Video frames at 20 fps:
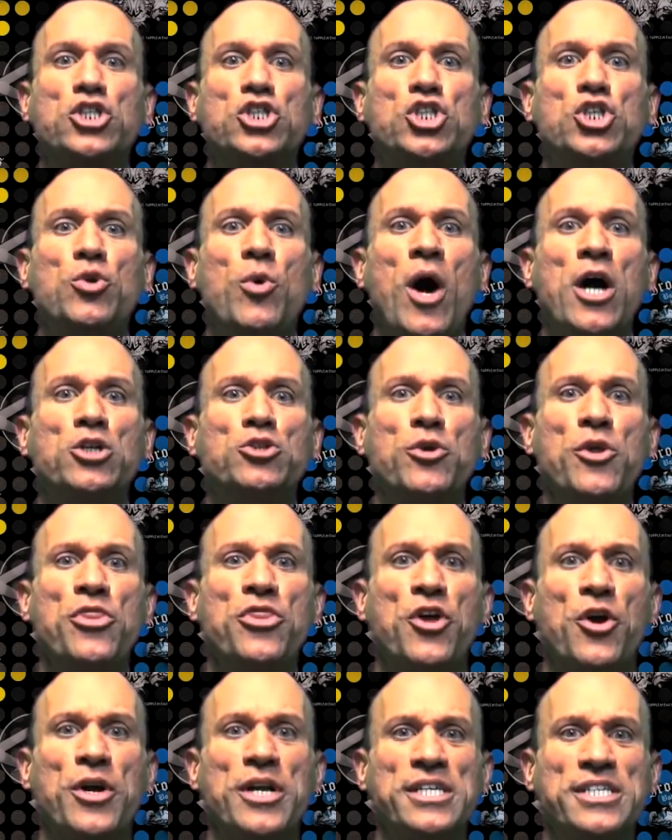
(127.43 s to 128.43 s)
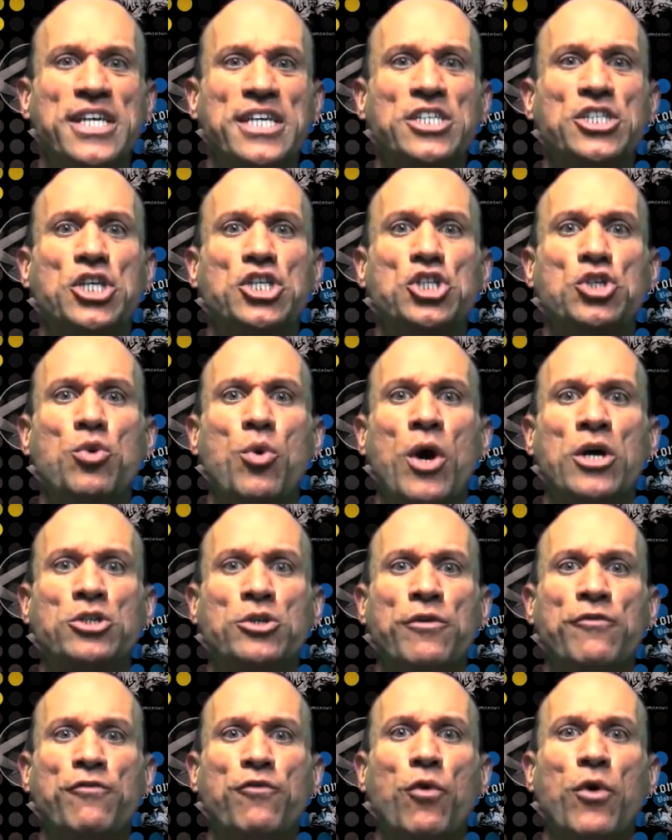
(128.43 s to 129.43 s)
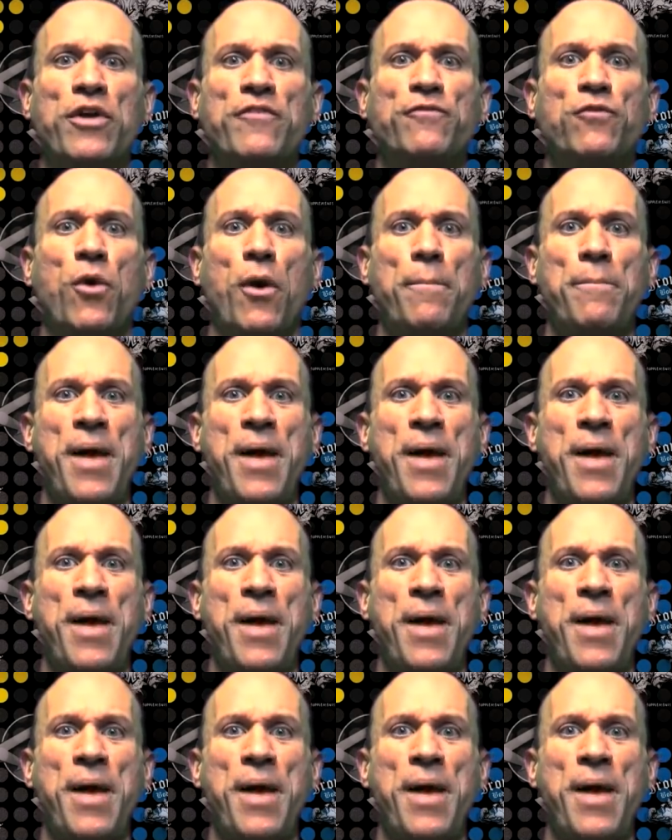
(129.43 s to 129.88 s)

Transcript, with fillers: 236 to 244